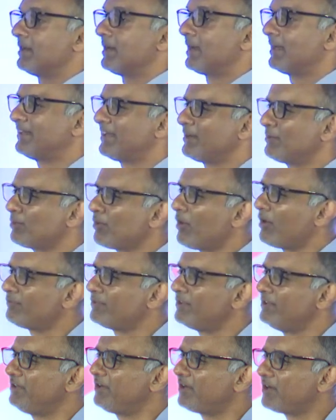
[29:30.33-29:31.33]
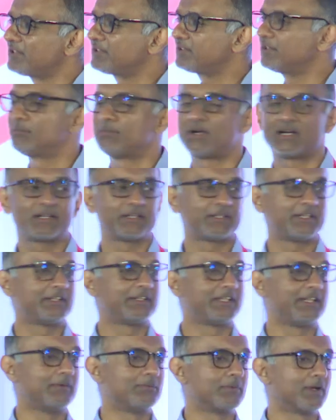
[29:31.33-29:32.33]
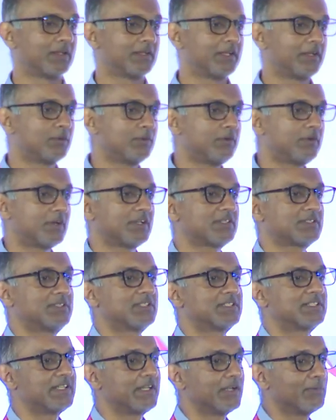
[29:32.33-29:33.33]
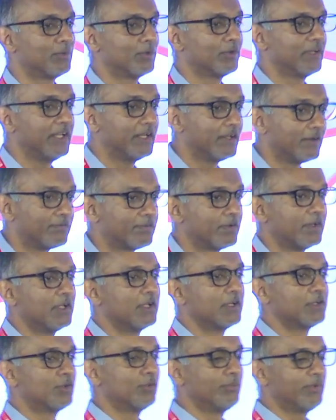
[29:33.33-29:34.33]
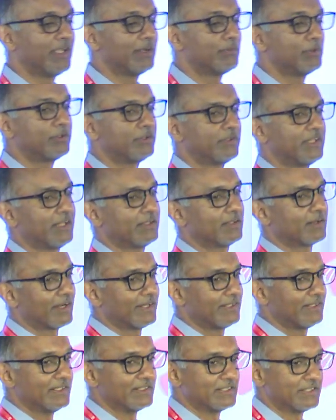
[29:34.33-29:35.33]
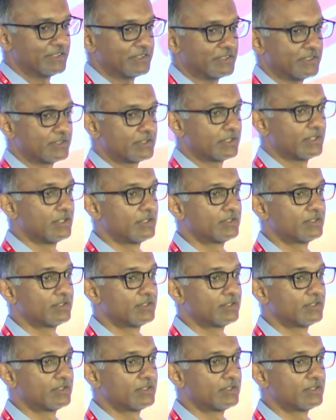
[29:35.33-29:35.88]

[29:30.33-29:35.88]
and they don't often trust the marketing team, and they don't trust the CMO enough to be able to take the right decisions.